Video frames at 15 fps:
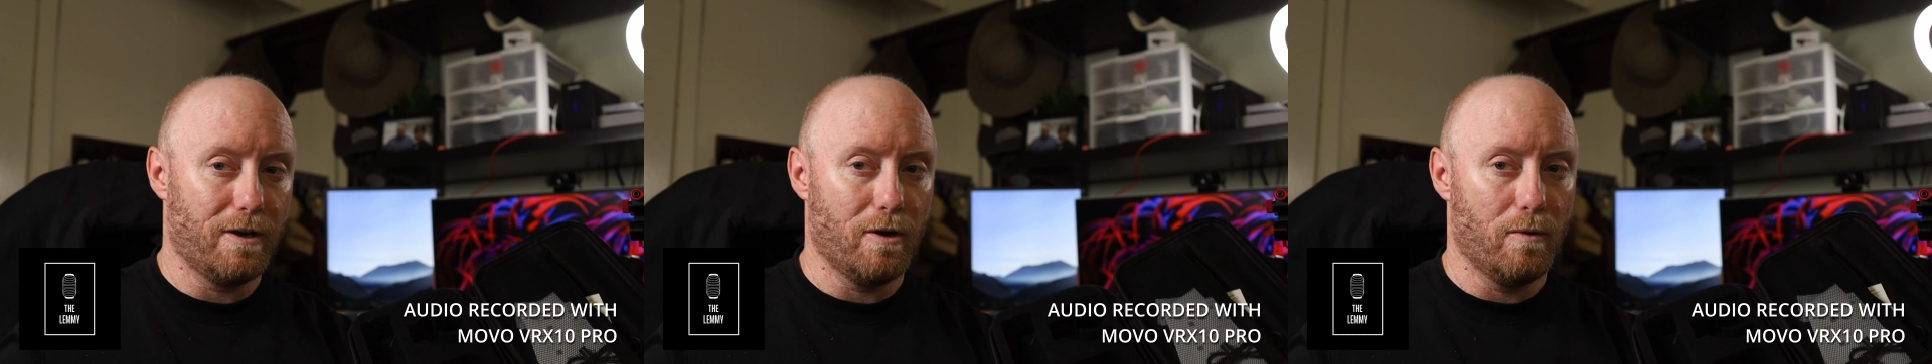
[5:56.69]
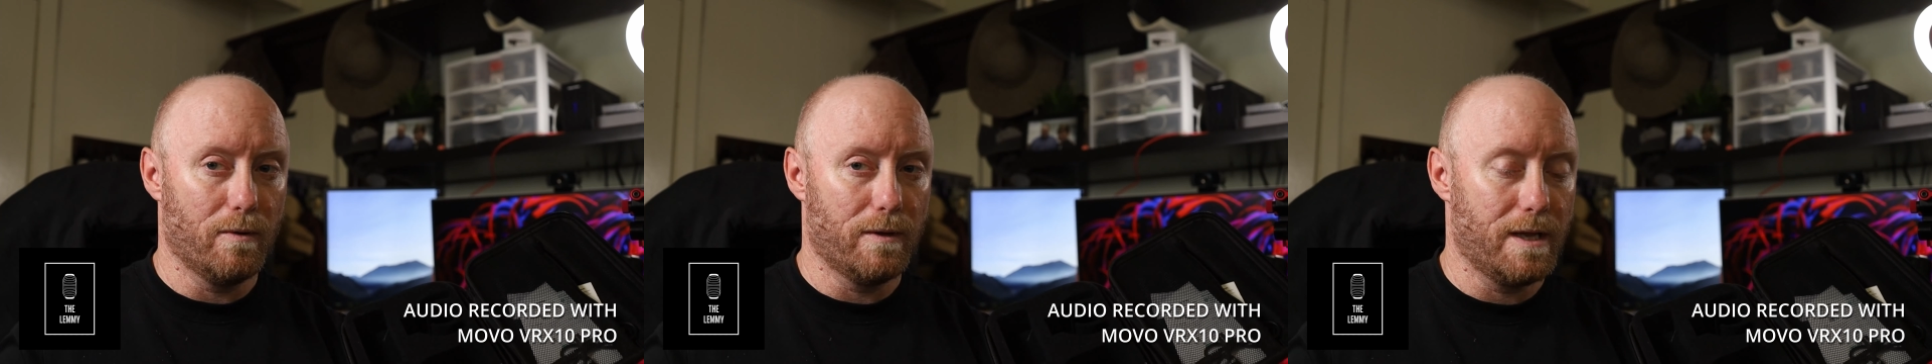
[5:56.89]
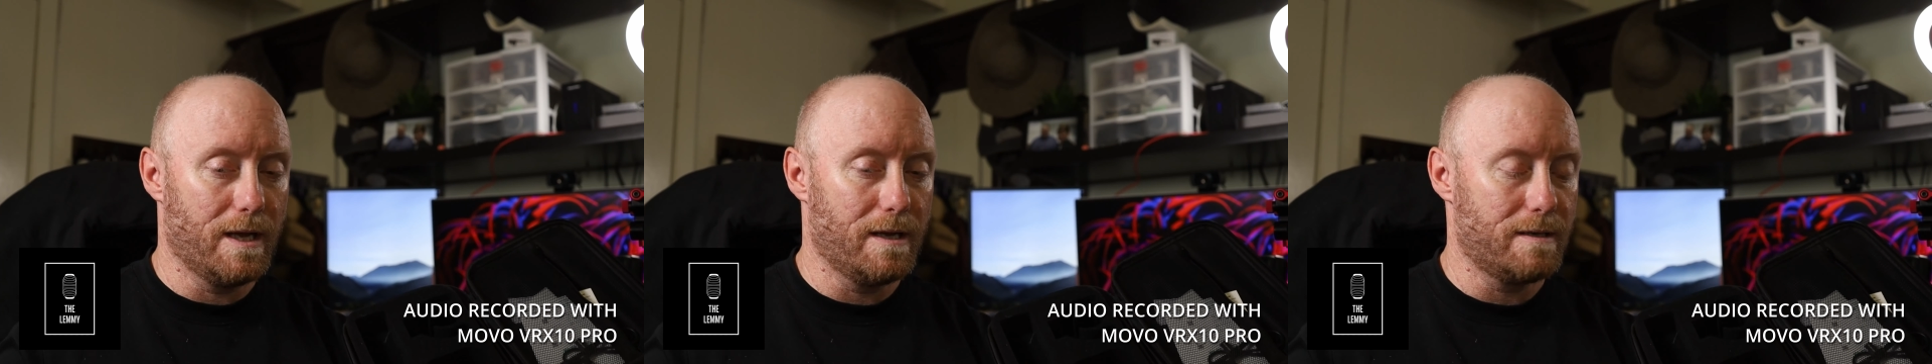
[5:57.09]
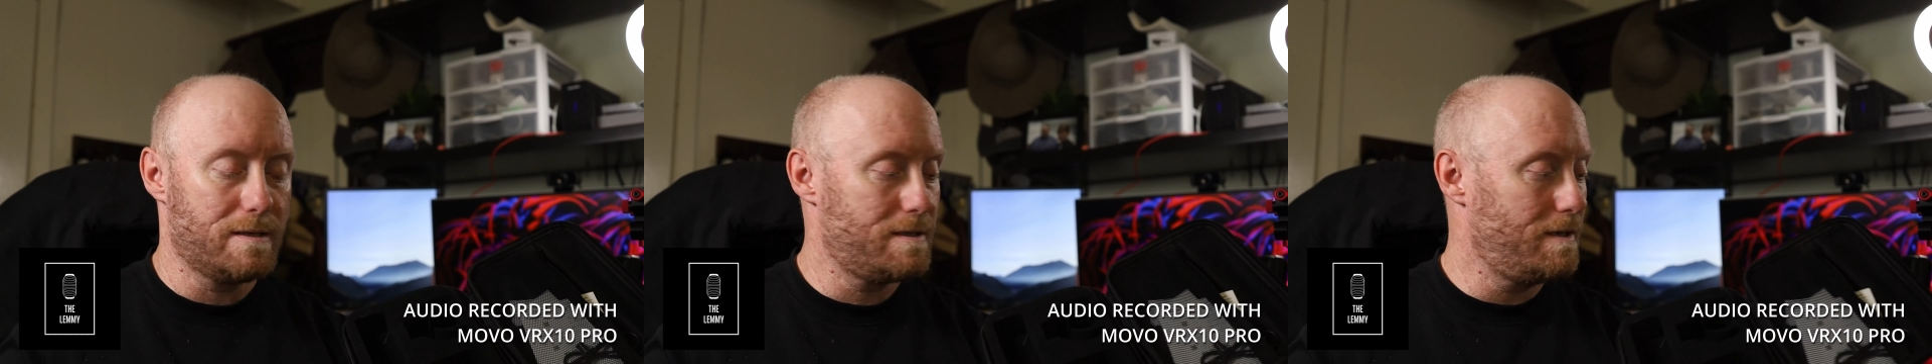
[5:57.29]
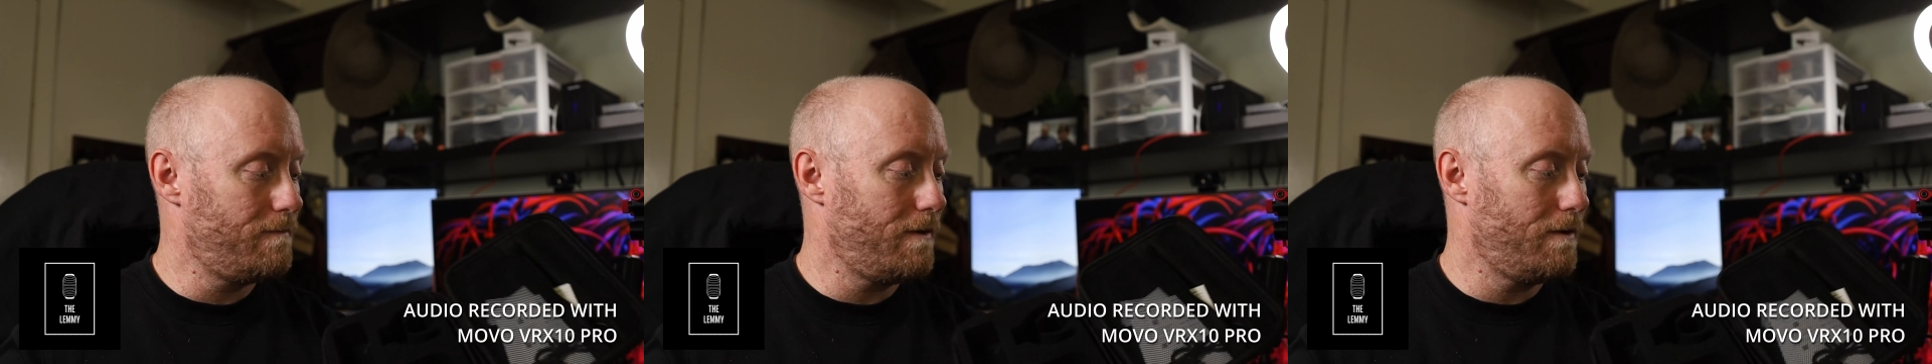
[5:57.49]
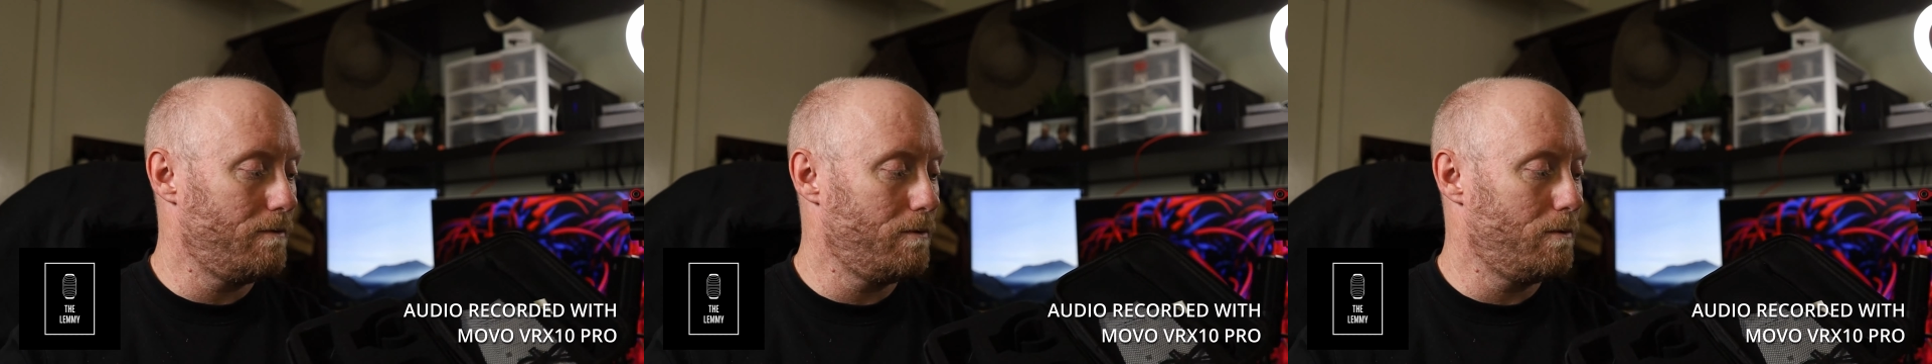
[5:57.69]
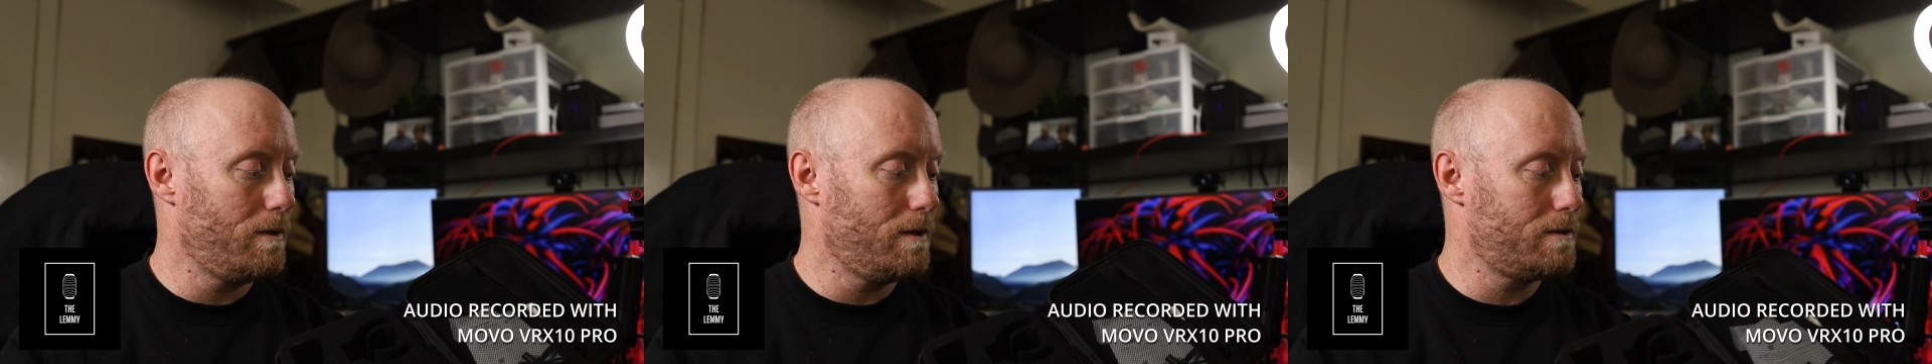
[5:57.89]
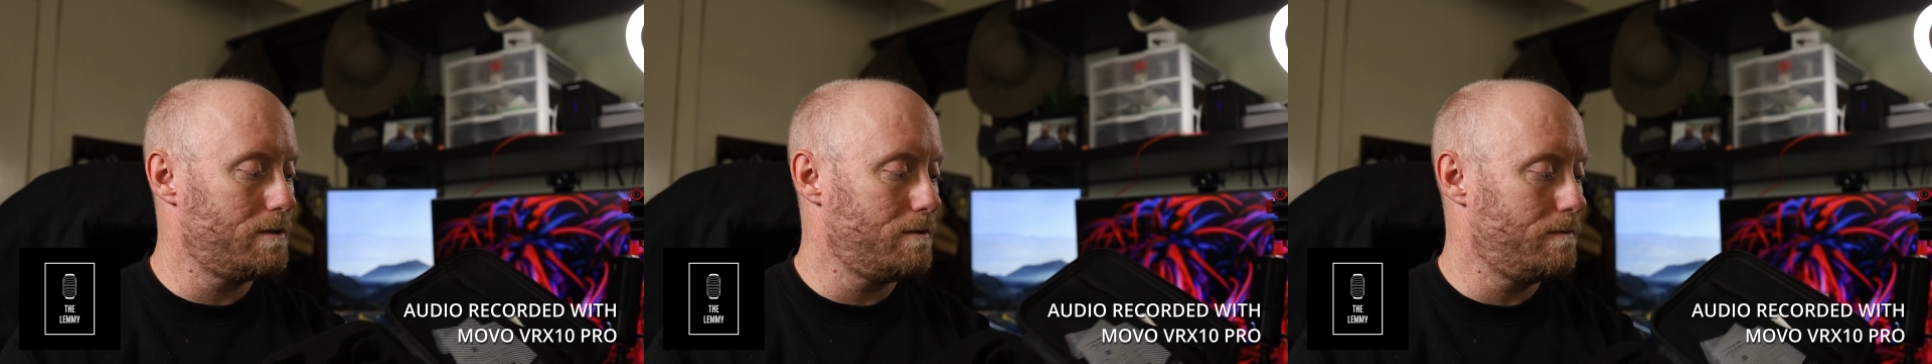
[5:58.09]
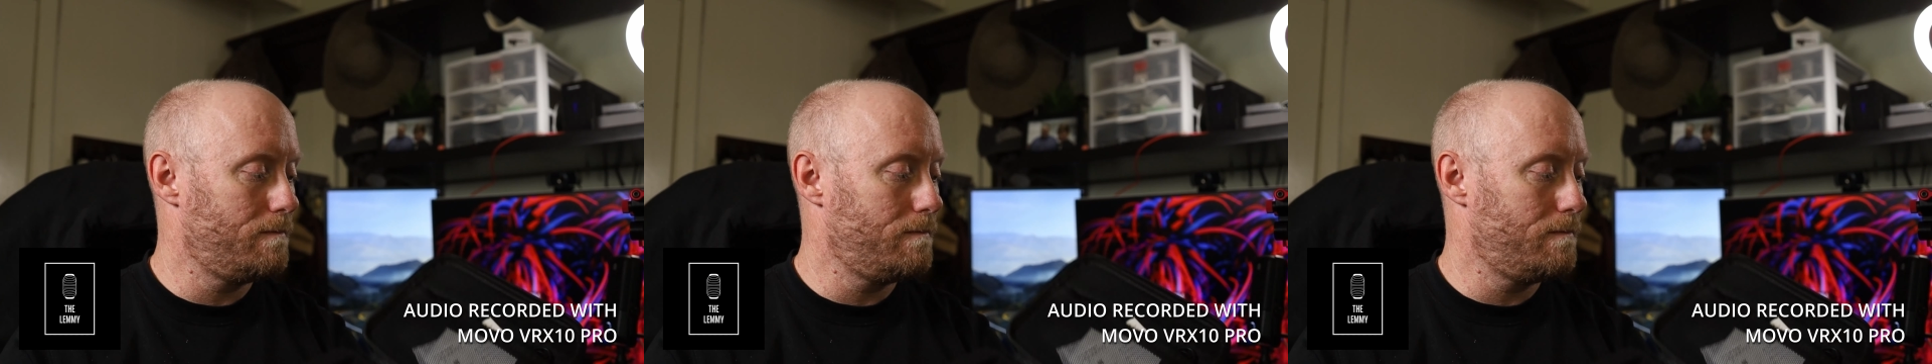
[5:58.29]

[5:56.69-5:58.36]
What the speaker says: go with that if I really want to.